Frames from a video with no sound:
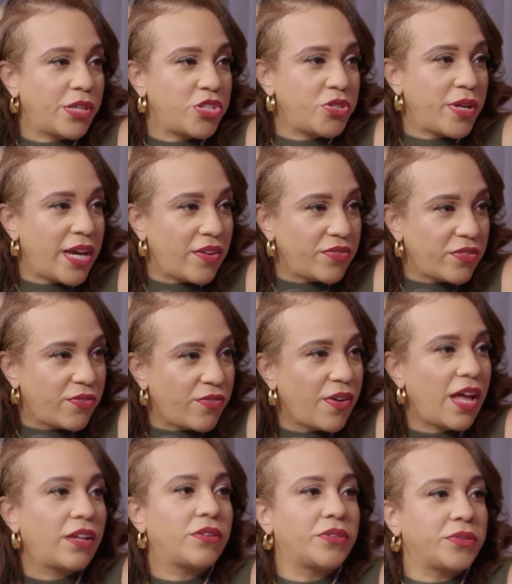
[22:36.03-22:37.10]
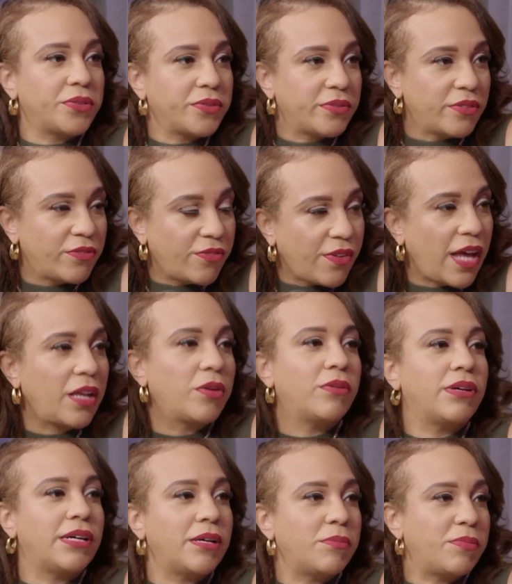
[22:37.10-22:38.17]
that you have to follow through and follow
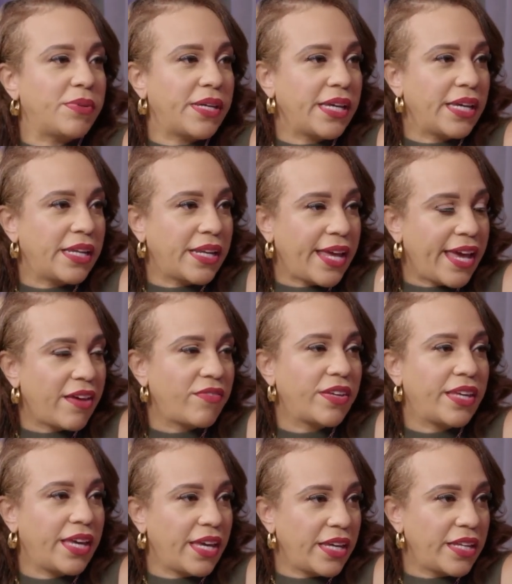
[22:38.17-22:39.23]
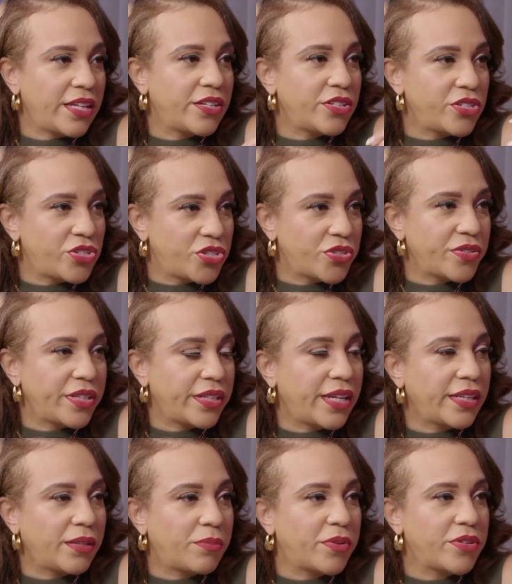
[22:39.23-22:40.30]
up and advocate in ensuring
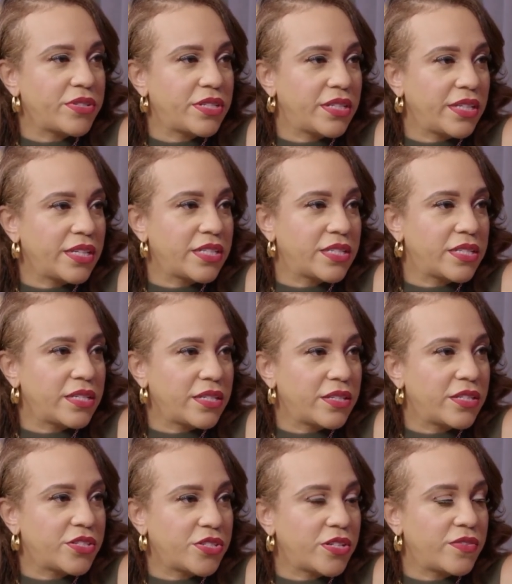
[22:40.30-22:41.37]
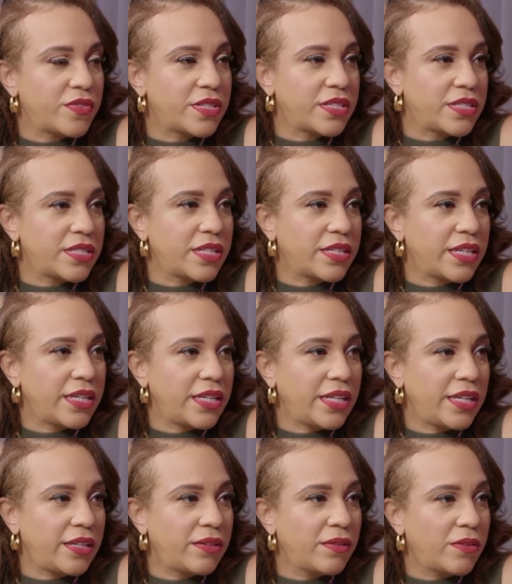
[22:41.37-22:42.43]
that the person gets the services that they
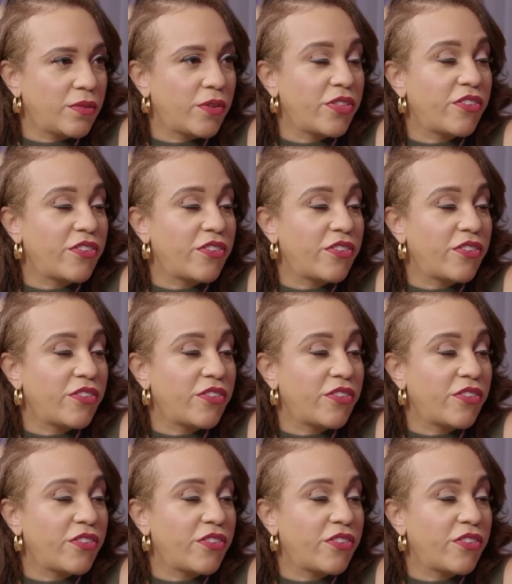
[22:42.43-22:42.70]
need or